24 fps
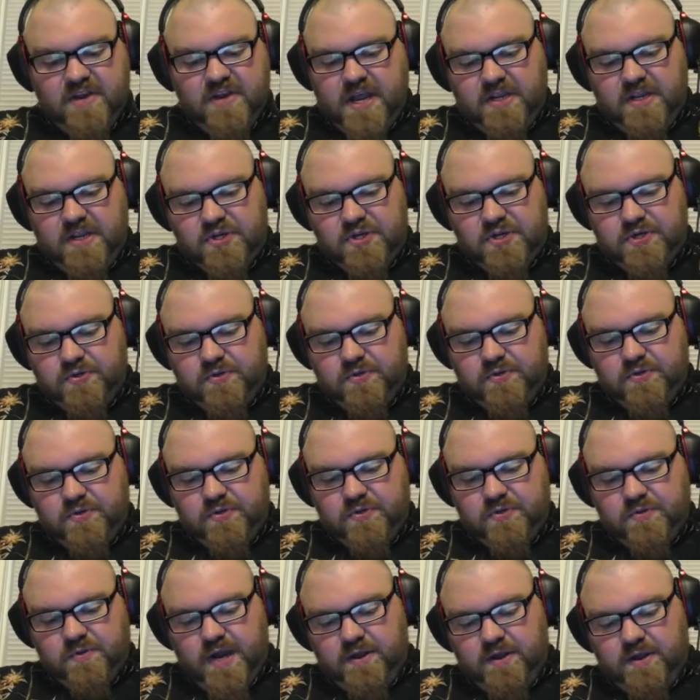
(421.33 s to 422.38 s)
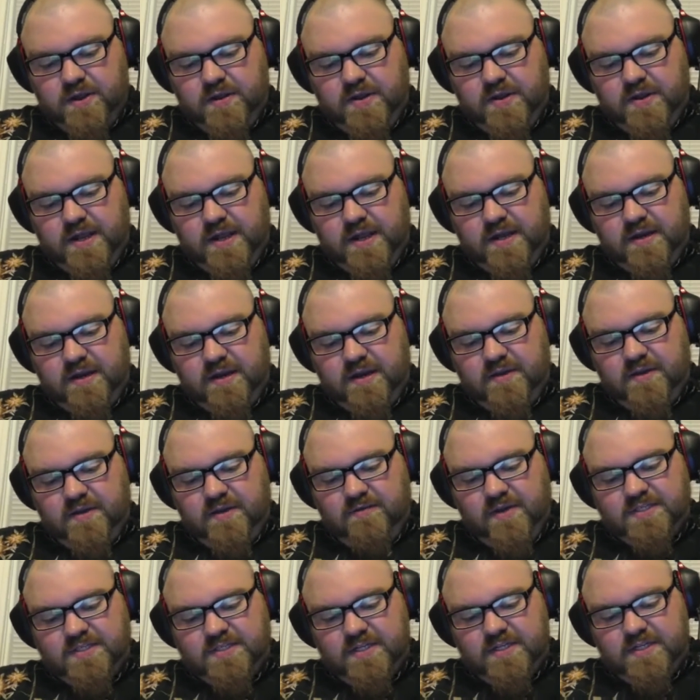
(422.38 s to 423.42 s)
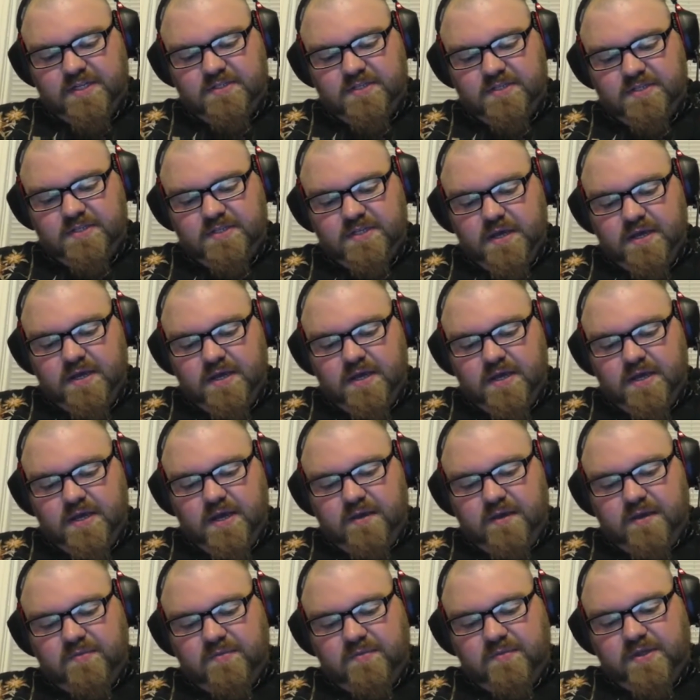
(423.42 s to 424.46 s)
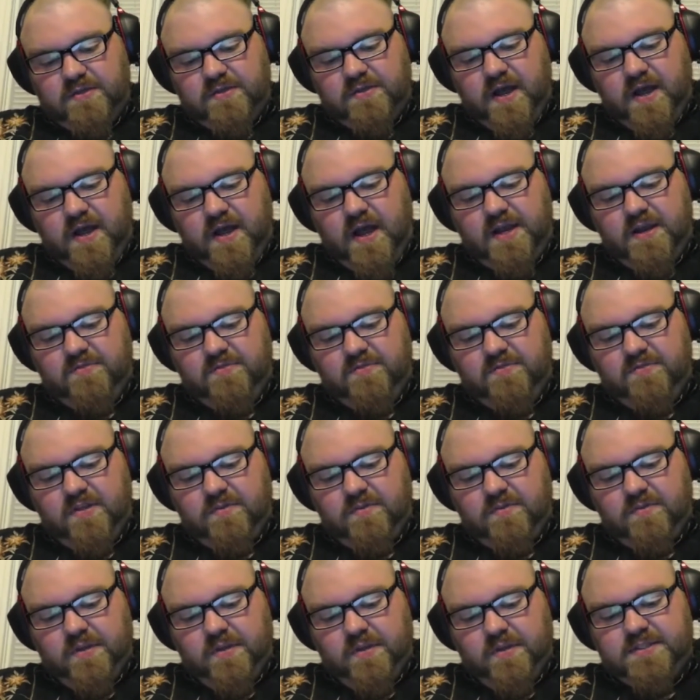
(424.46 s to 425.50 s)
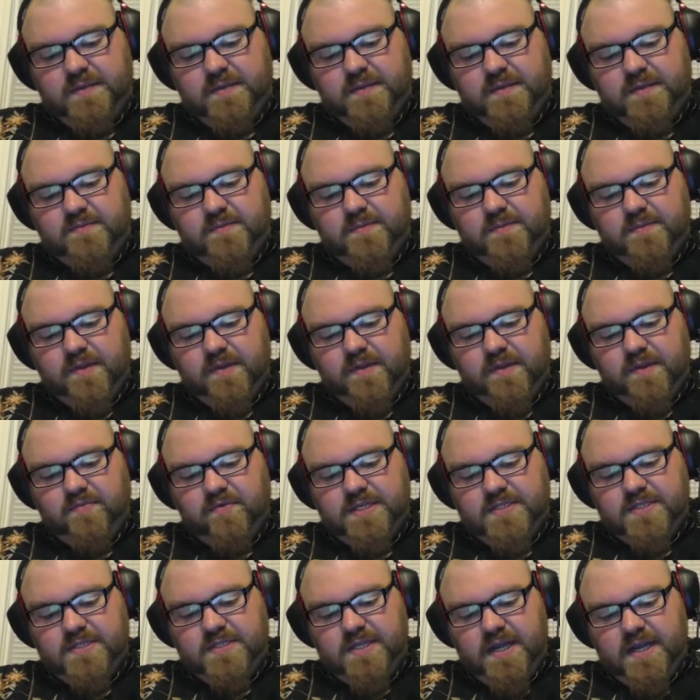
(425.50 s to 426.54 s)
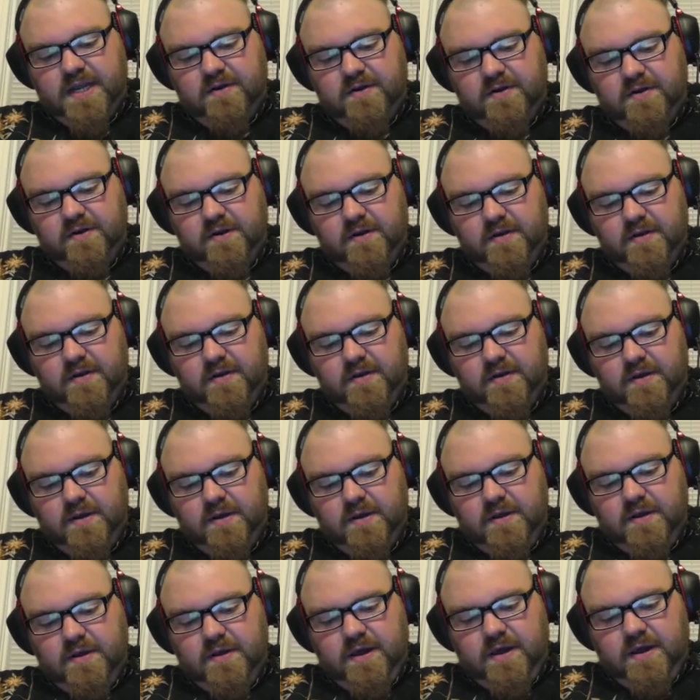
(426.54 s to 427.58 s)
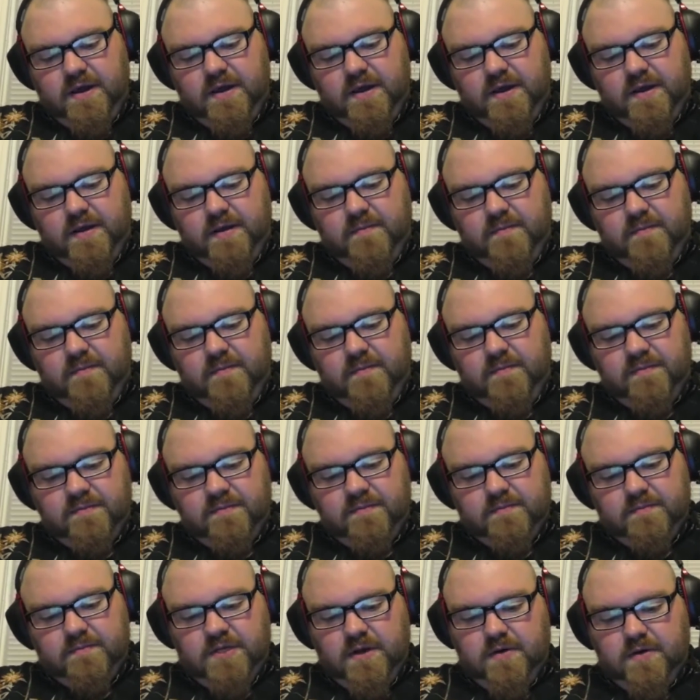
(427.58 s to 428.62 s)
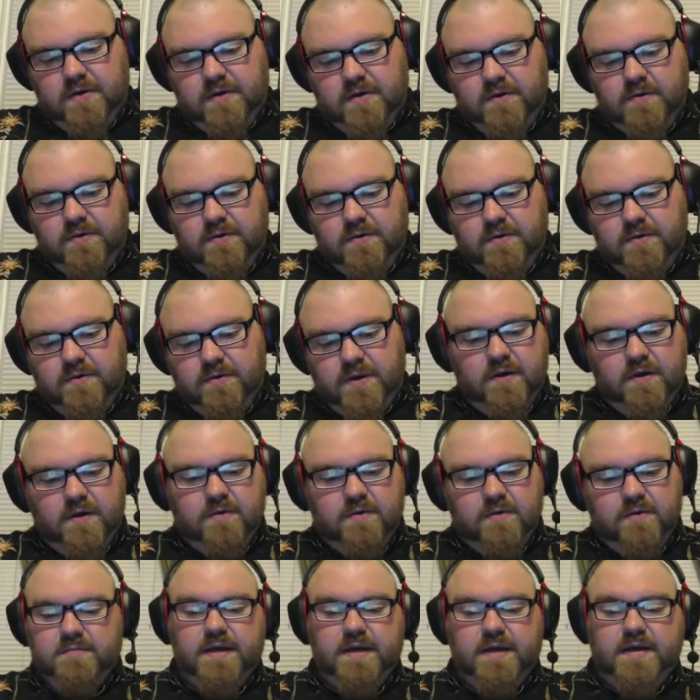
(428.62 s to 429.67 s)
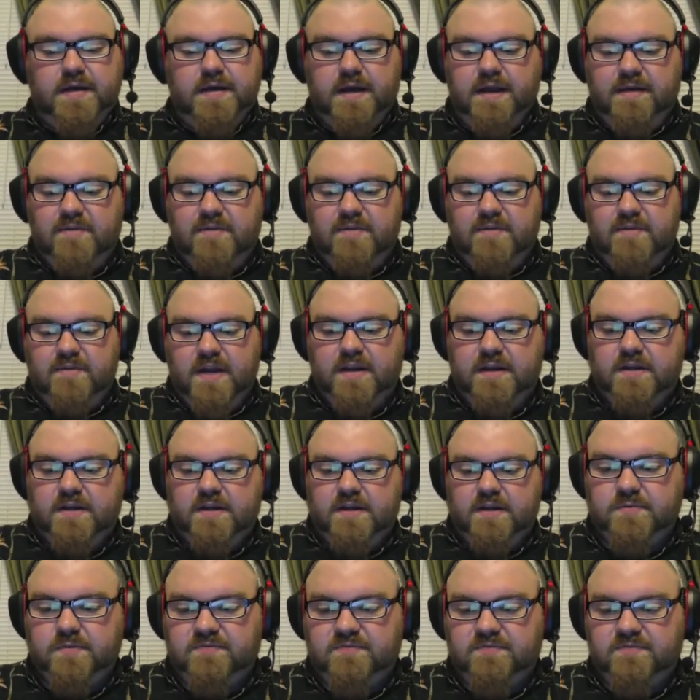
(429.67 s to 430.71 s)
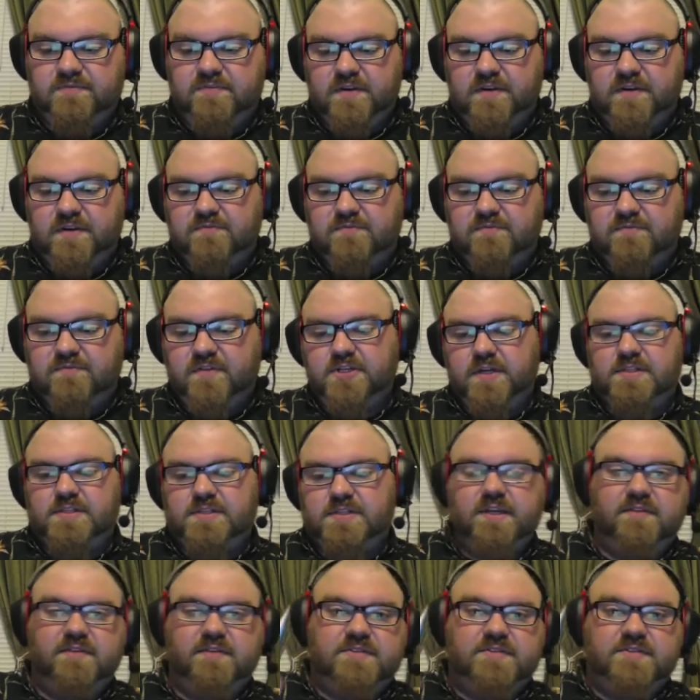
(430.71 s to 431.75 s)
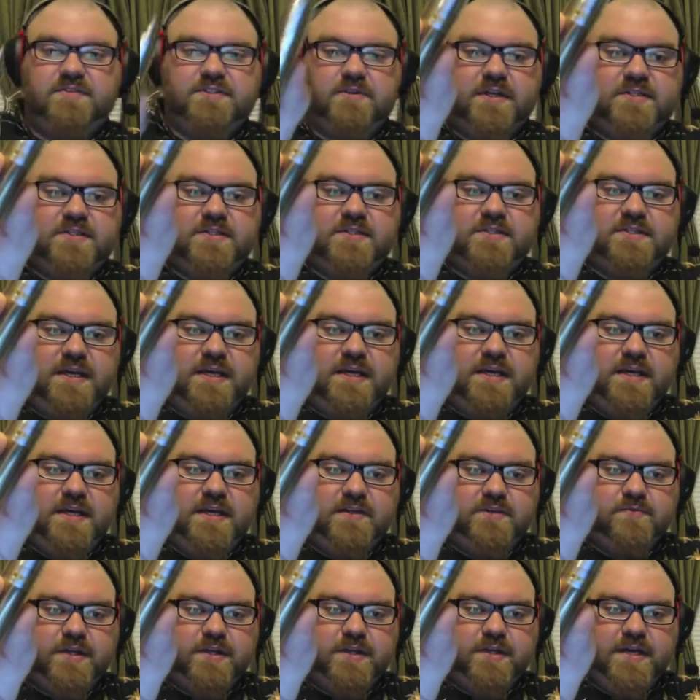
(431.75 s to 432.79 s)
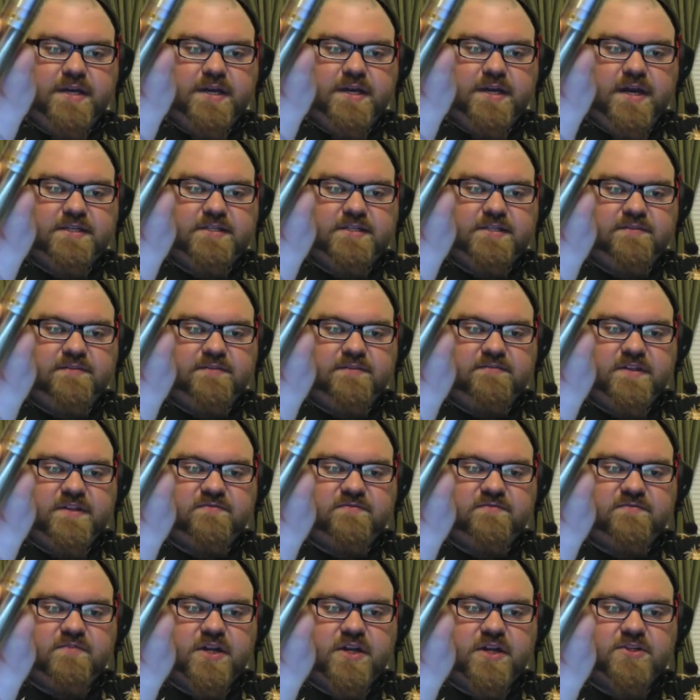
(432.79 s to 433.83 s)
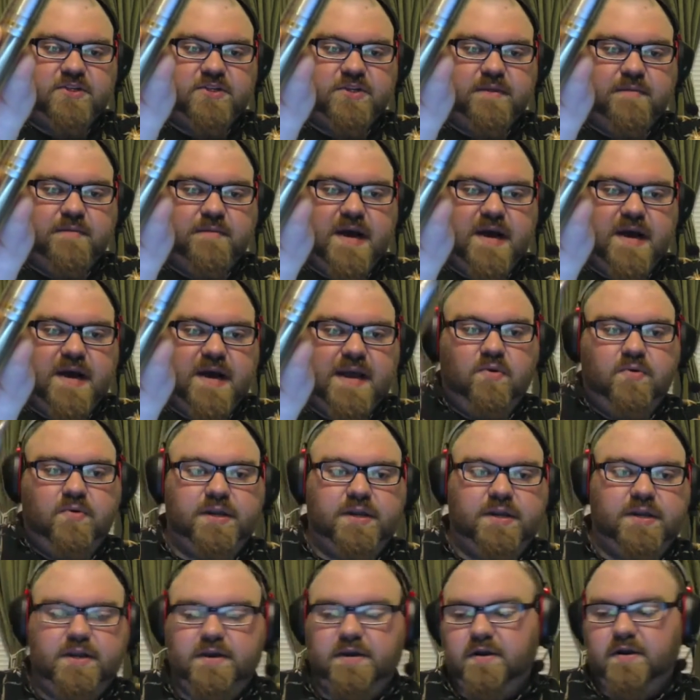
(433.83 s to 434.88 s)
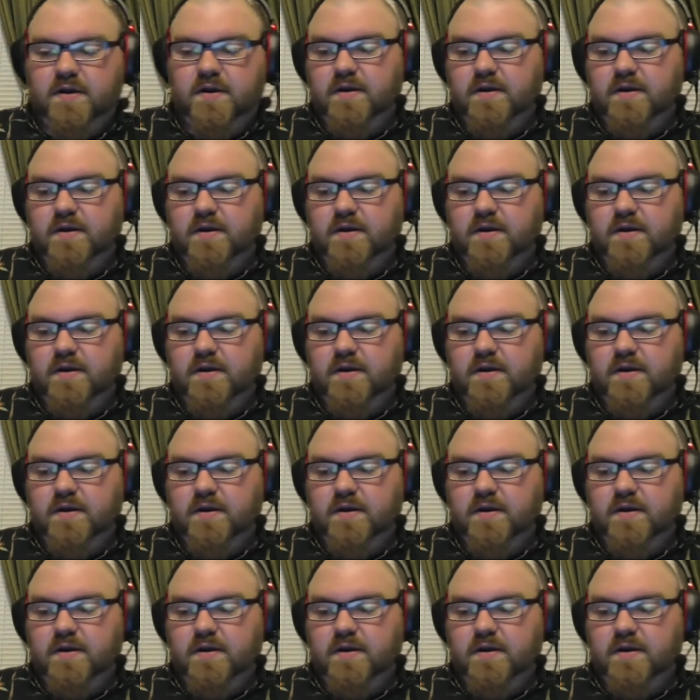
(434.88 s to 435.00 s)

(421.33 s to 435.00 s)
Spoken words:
issues with threading onto any devices. The height of the thread seemed to be pretty standard. So, you know, I haven't had any issues with it fitting flush on stuff. As you can see, it looks really nice and fits flush on the My Point here.